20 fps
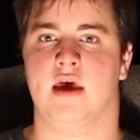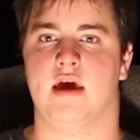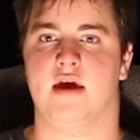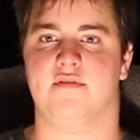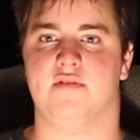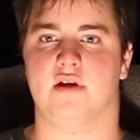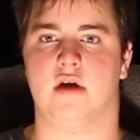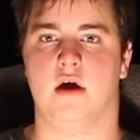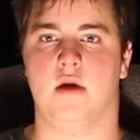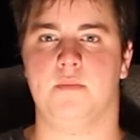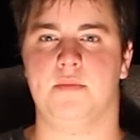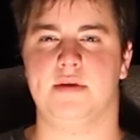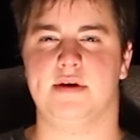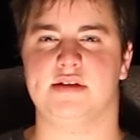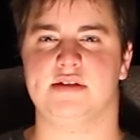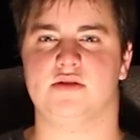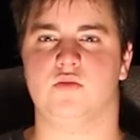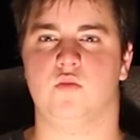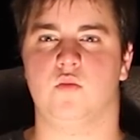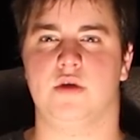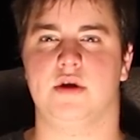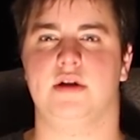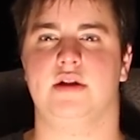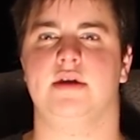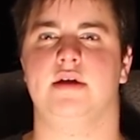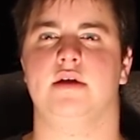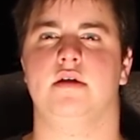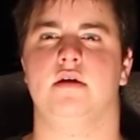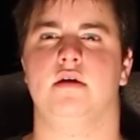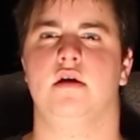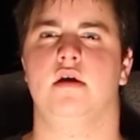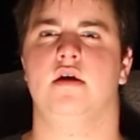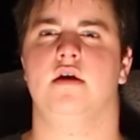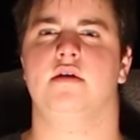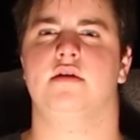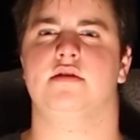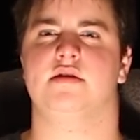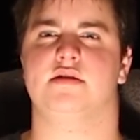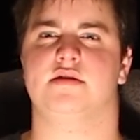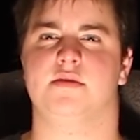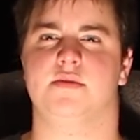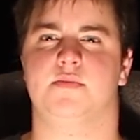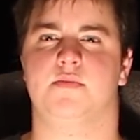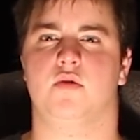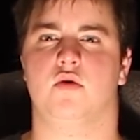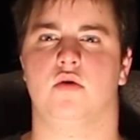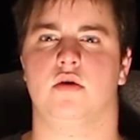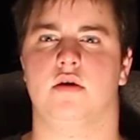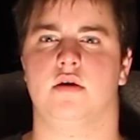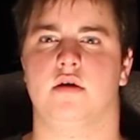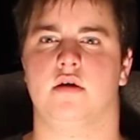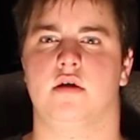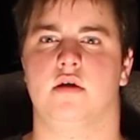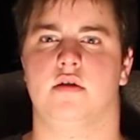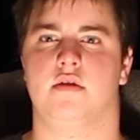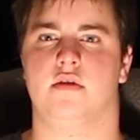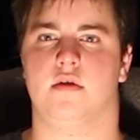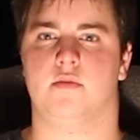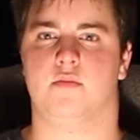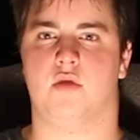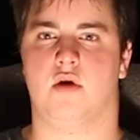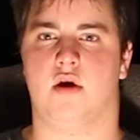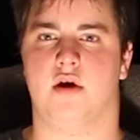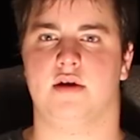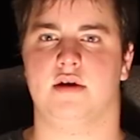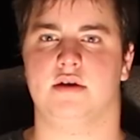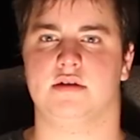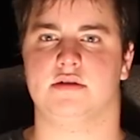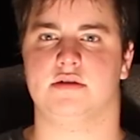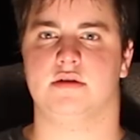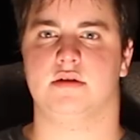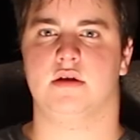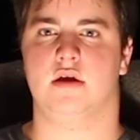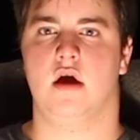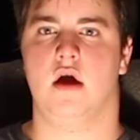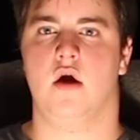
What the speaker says: If a company's willing to support their product